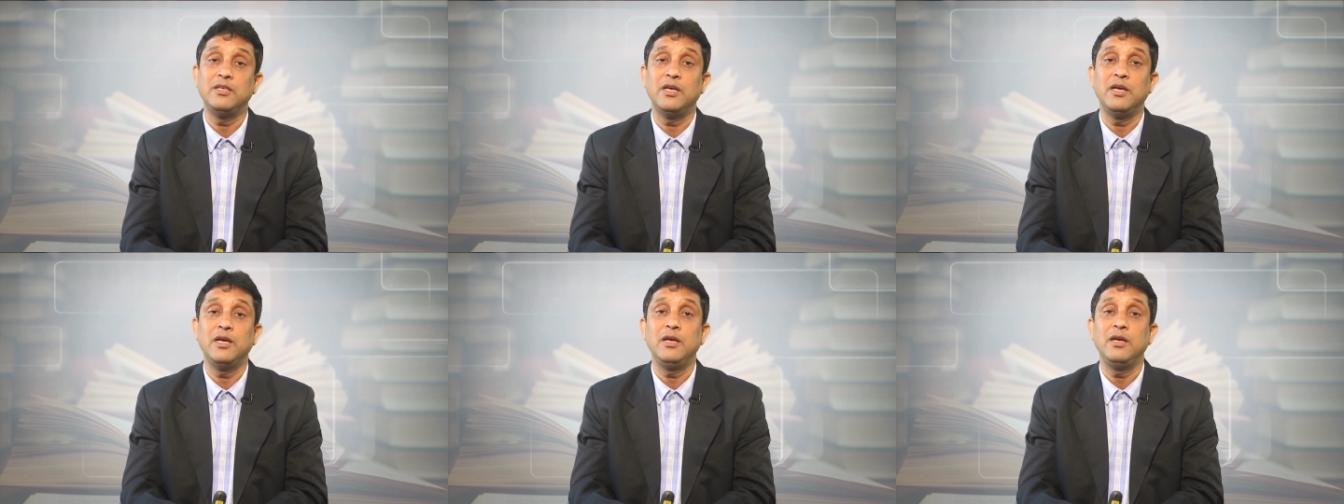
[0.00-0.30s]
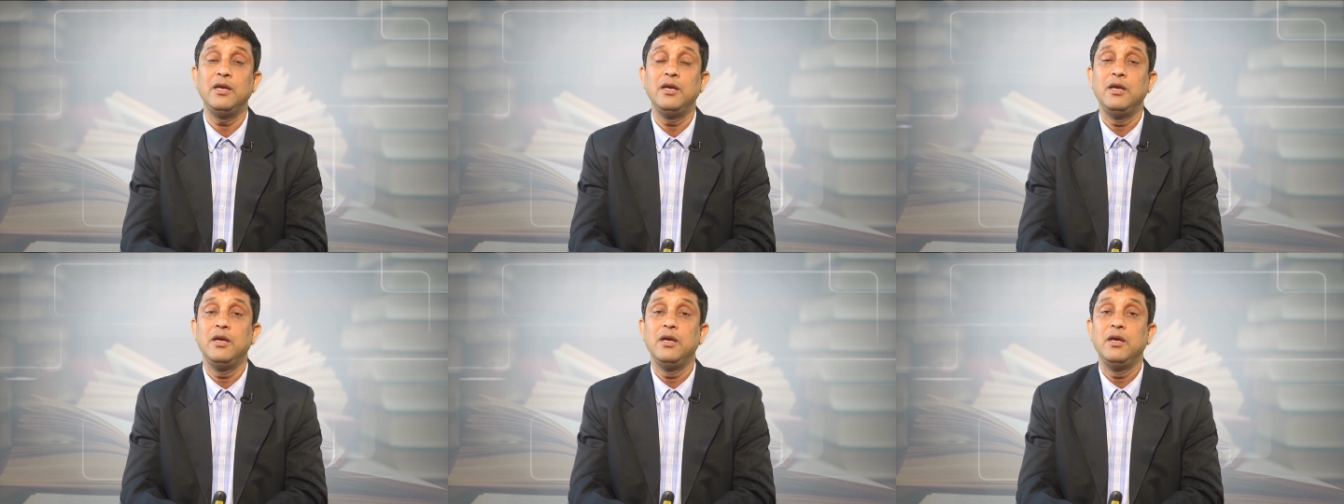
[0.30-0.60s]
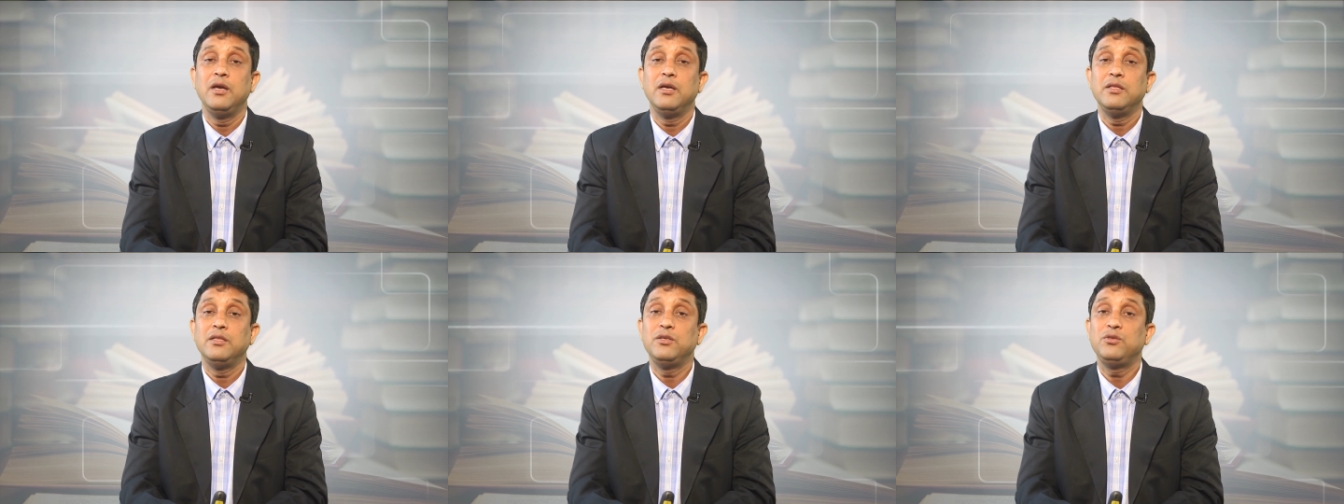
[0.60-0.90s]

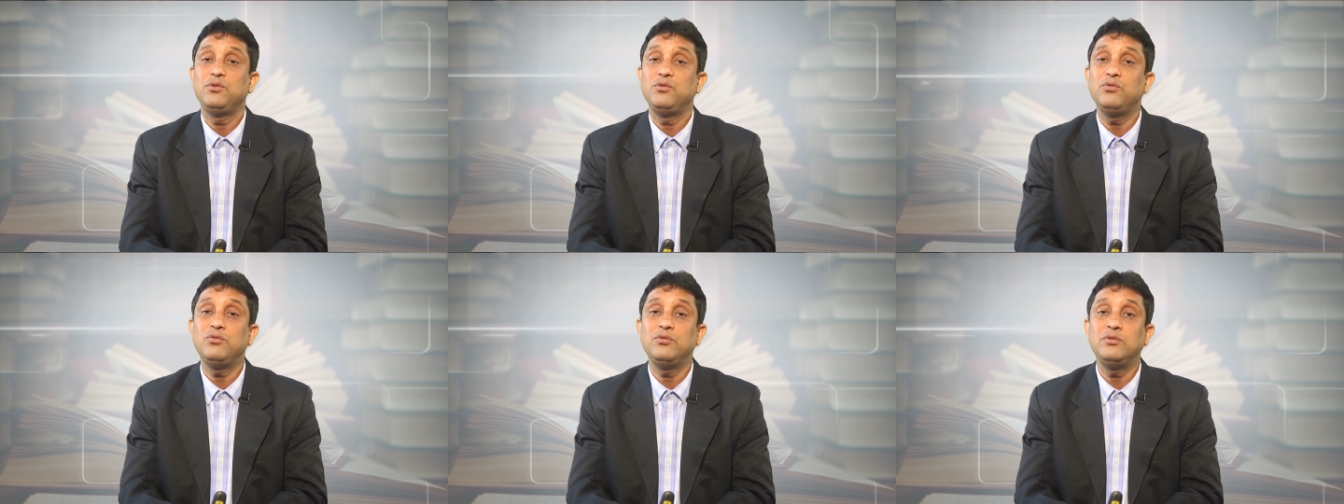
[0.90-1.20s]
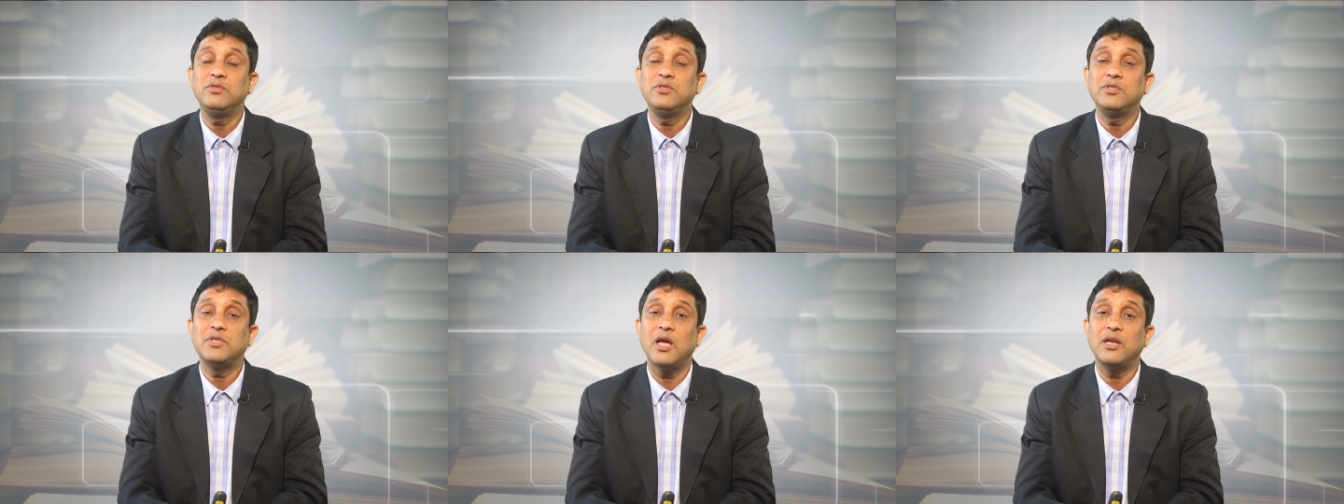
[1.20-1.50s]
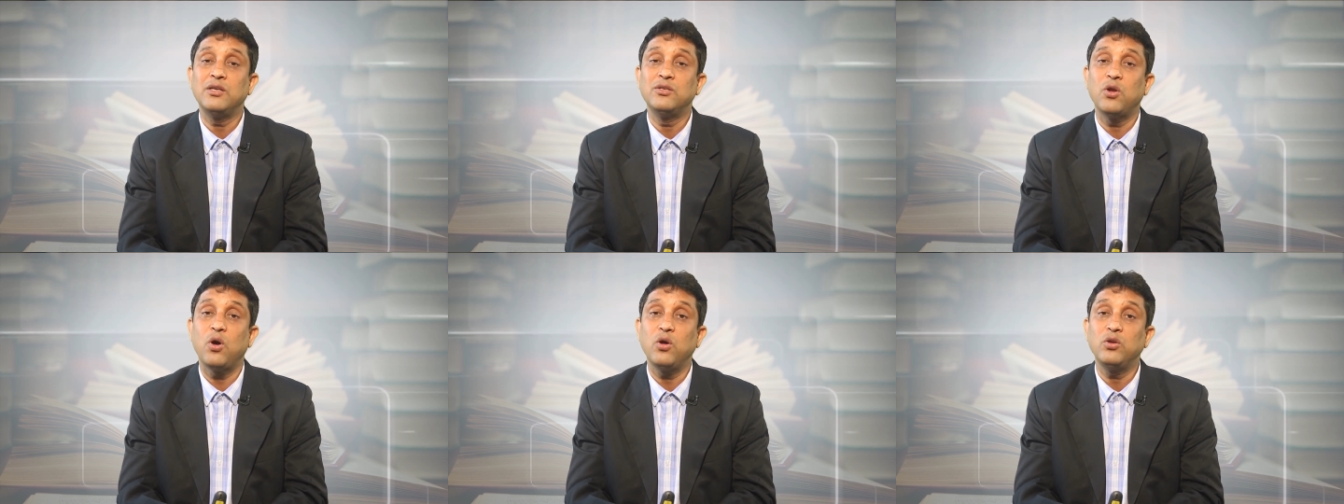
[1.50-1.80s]
the students are
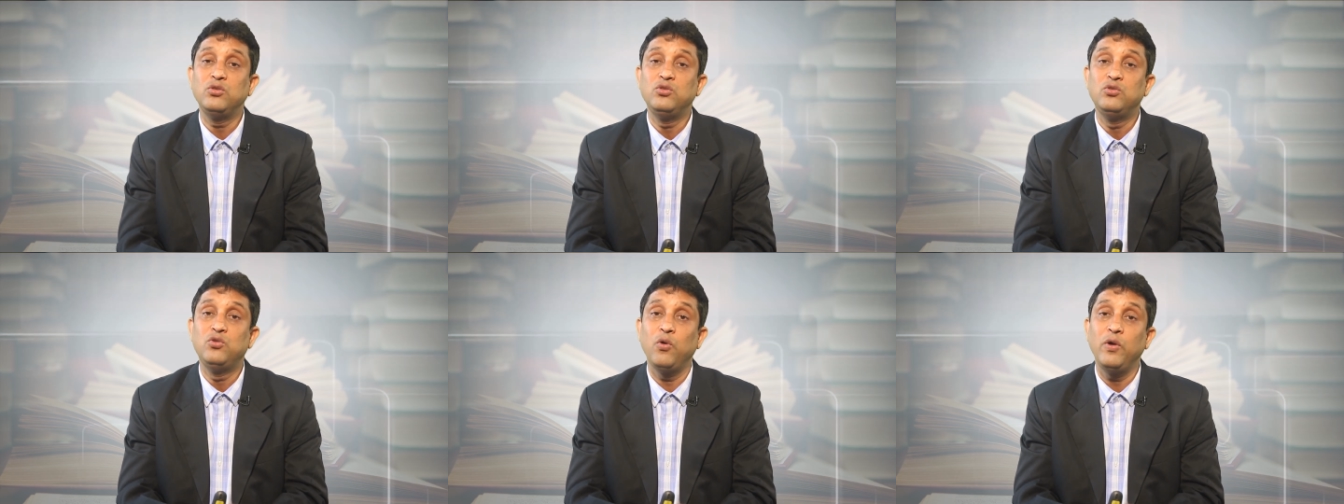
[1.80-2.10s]
not